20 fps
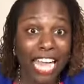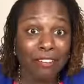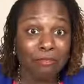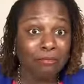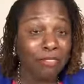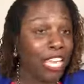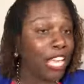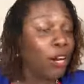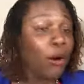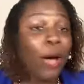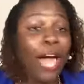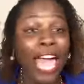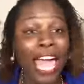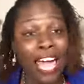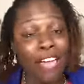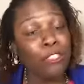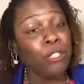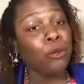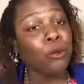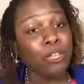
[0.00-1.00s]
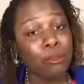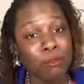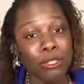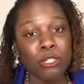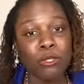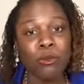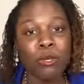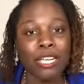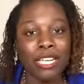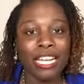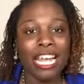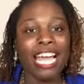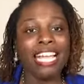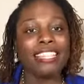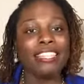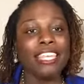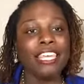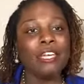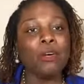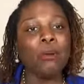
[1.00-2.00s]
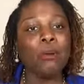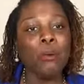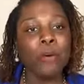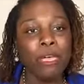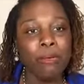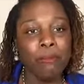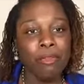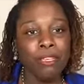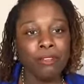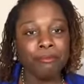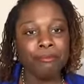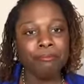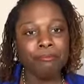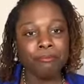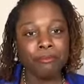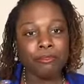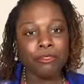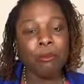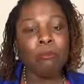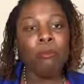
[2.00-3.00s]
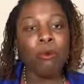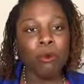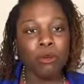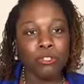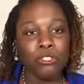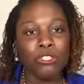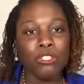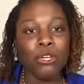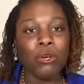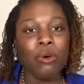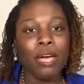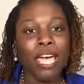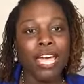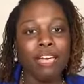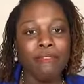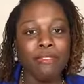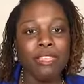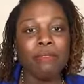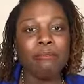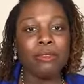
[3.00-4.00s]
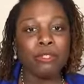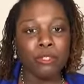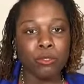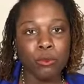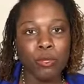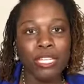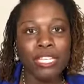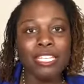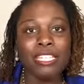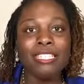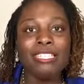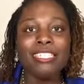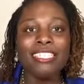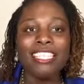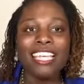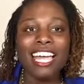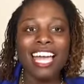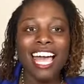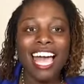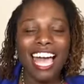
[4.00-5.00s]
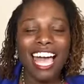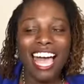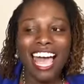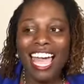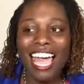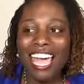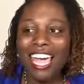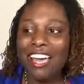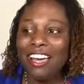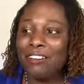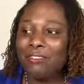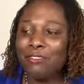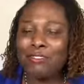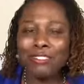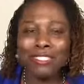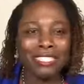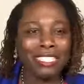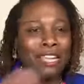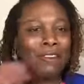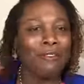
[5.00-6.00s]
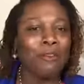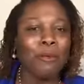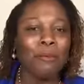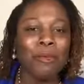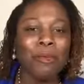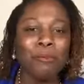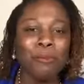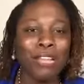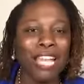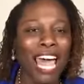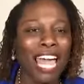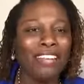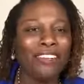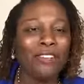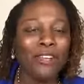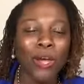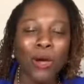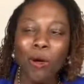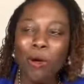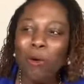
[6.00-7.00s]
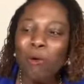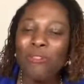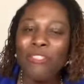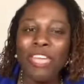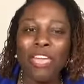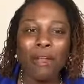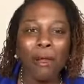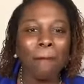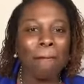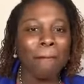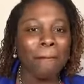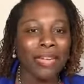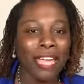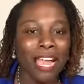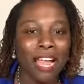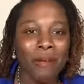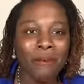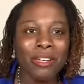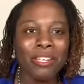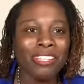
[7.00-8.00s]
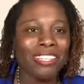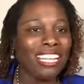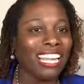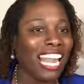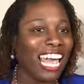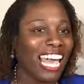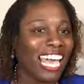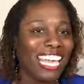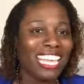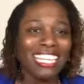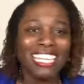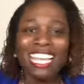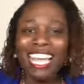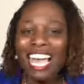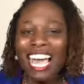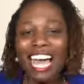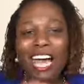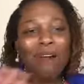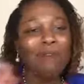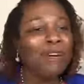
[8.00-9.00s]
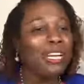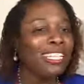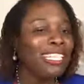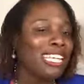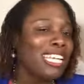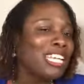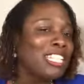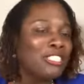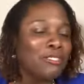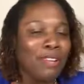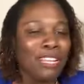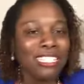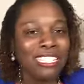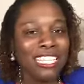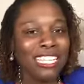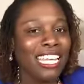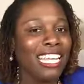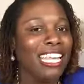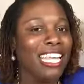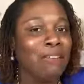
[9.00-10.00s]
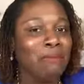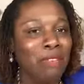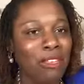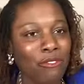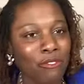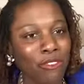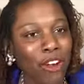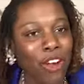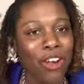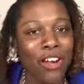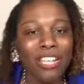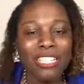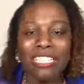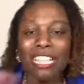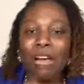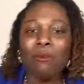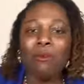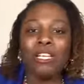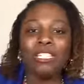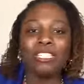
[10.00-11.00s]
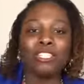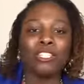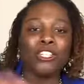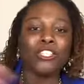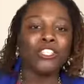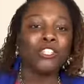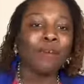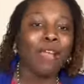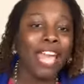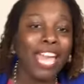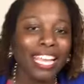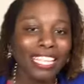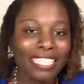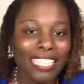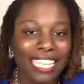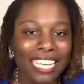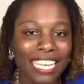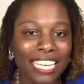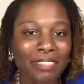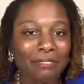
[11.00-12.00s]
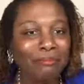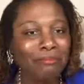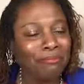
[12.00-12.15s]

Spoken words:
They don't have no in between. I think women more so have in betweens. I have several people I know that are married and they're like, I wasn't interested in him at first. I wasn't attracted.